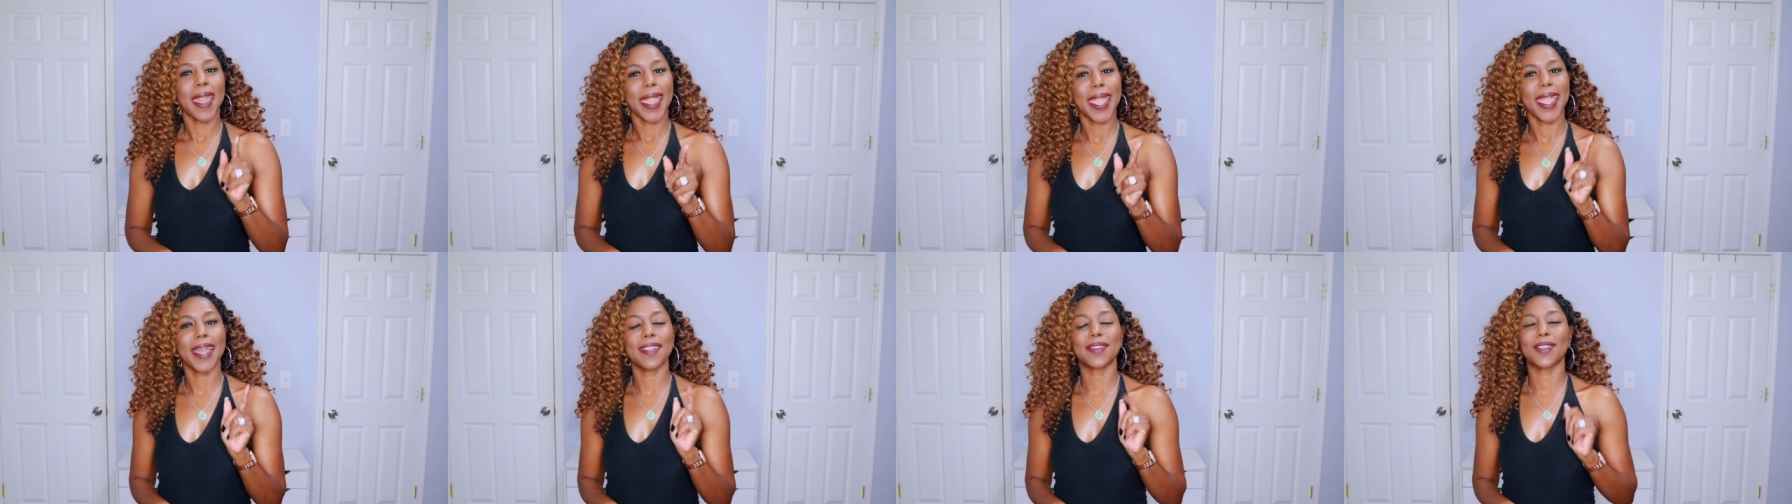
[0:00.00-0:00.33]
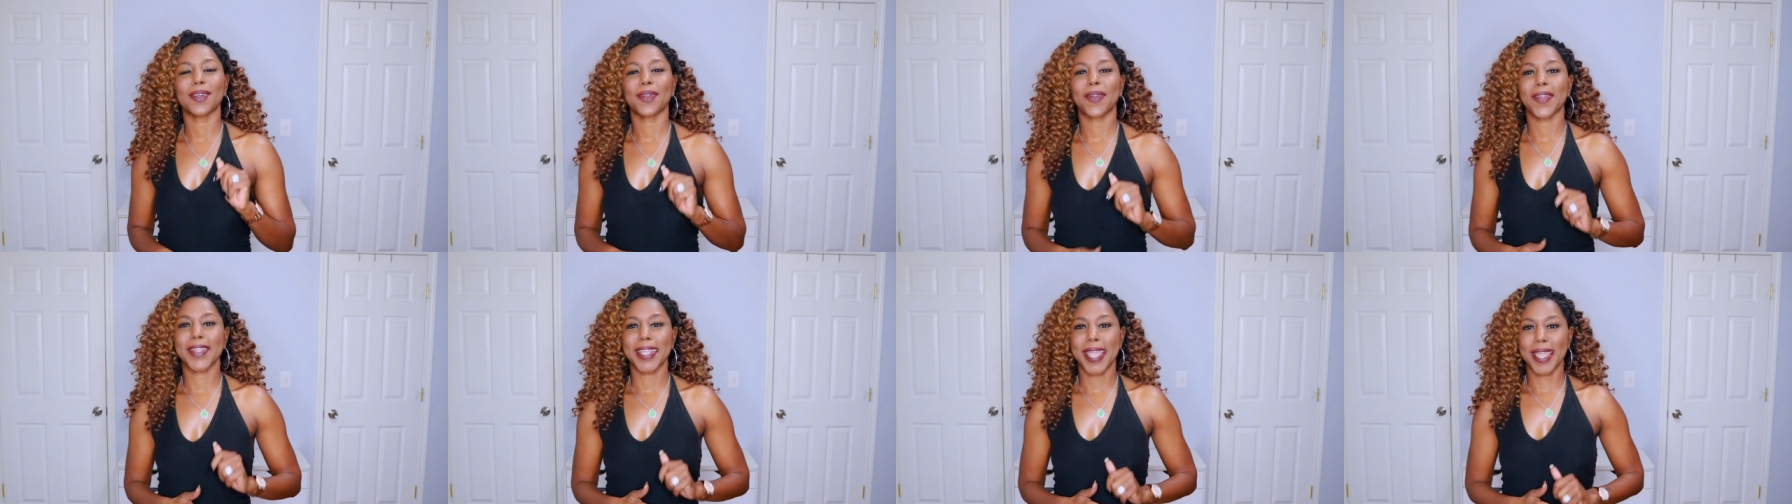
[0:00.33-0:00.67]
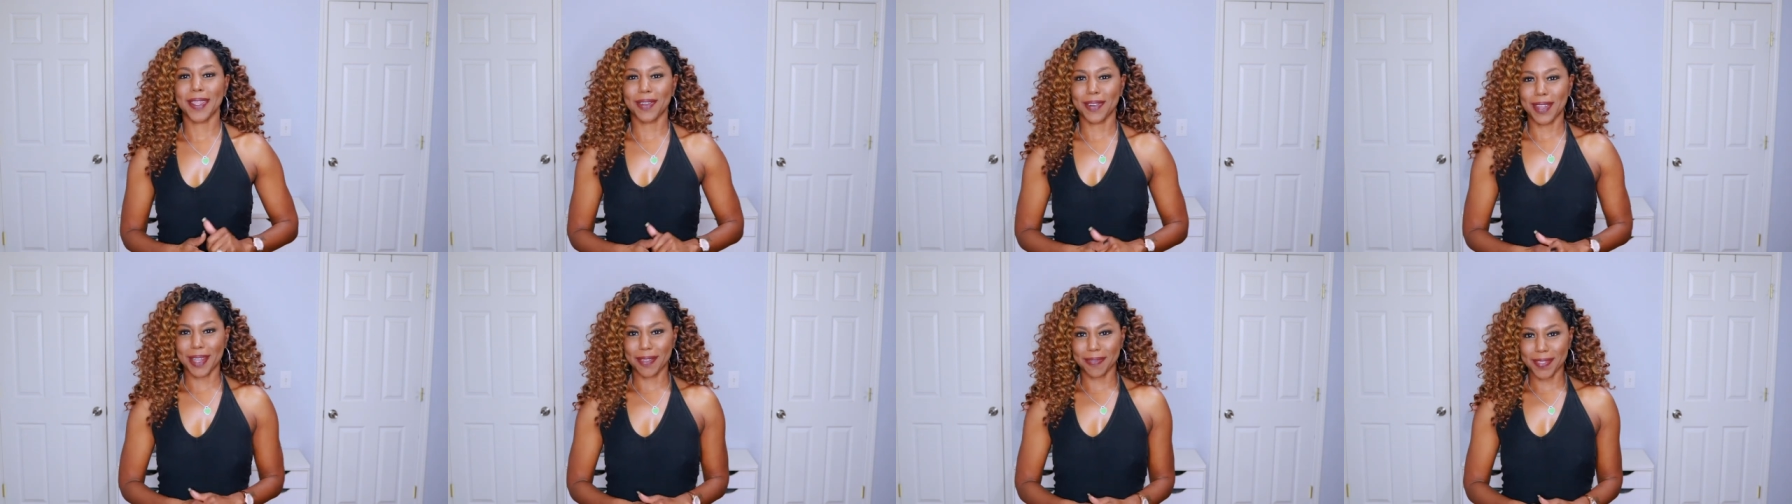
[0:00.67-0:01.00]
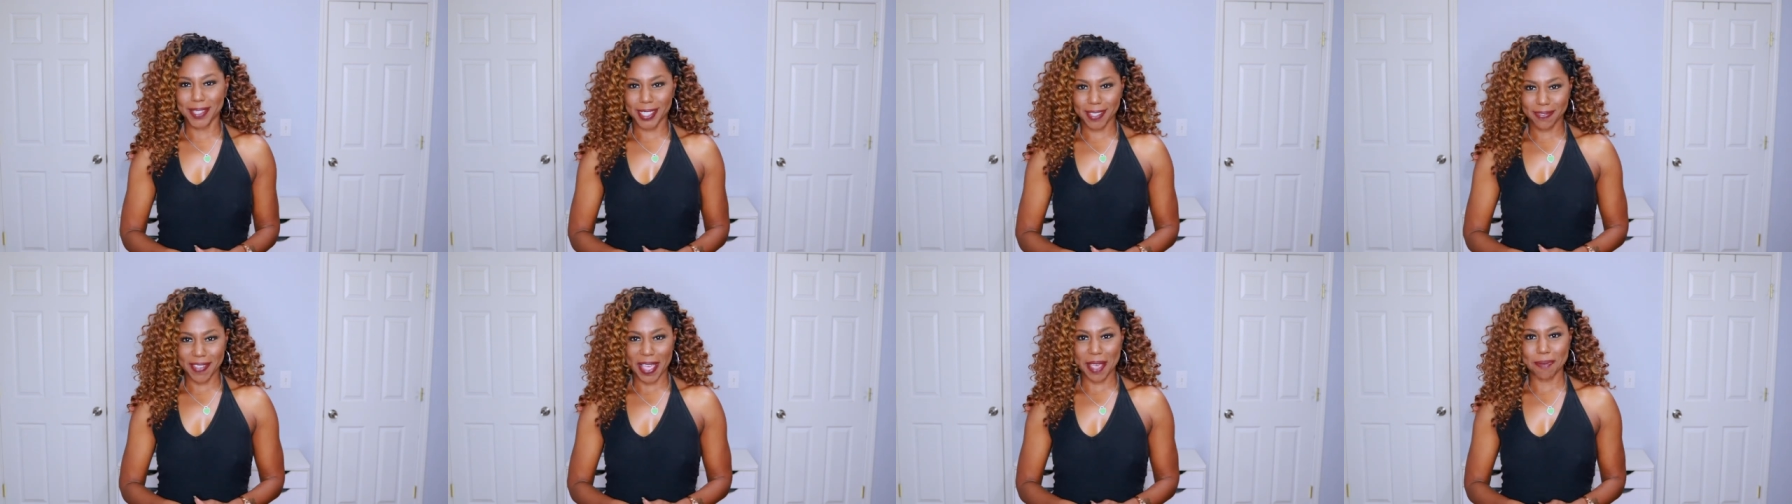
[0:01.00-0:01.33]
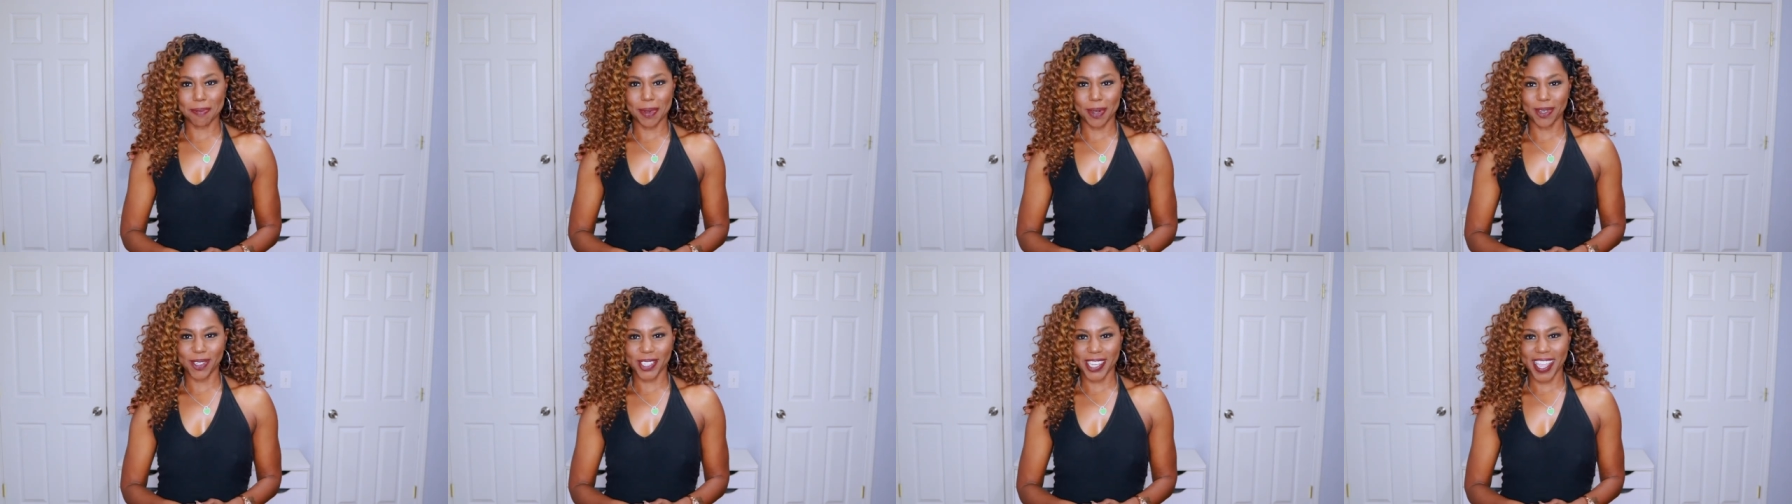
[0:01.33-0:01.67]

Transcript: and the creator of this Fat Burn